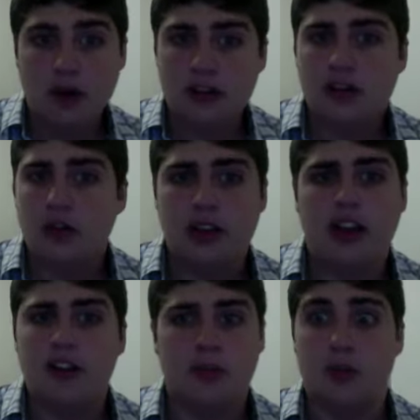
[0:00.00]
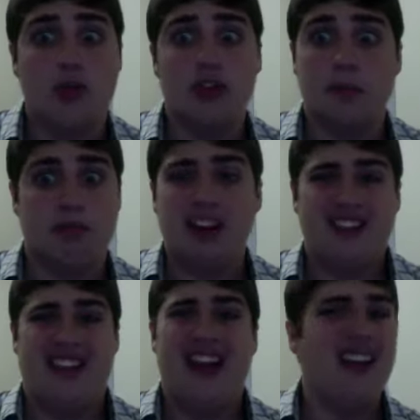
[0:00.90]
Like Adam Cole, Ciampa was
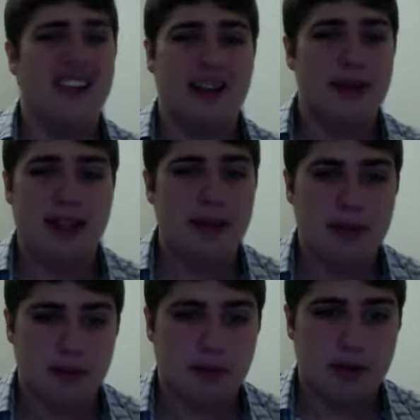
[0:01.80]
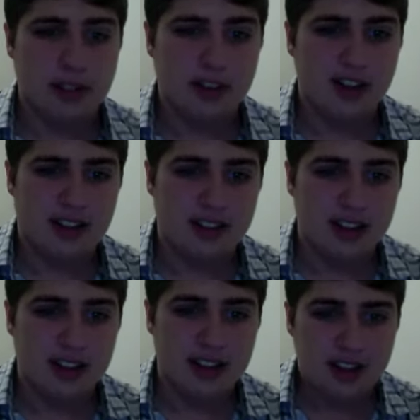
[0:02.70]
fun. A one and Totally
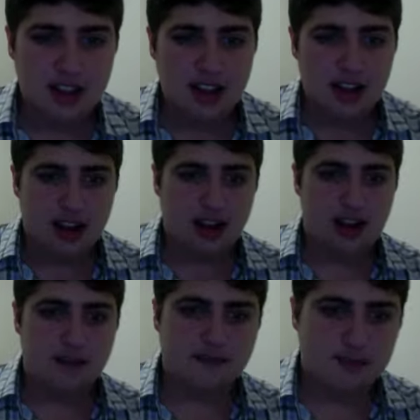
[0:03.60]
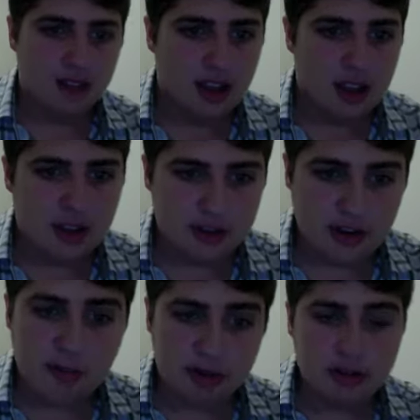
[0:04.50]
Awesome surprised the hell out of me. That match was
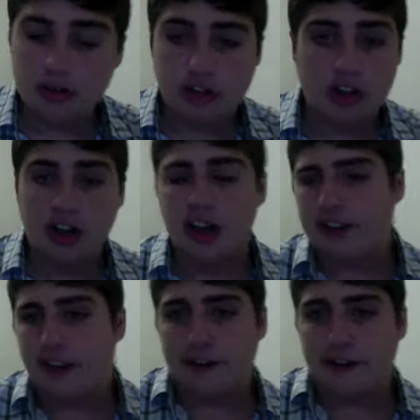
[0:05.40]
pretty good, I thought.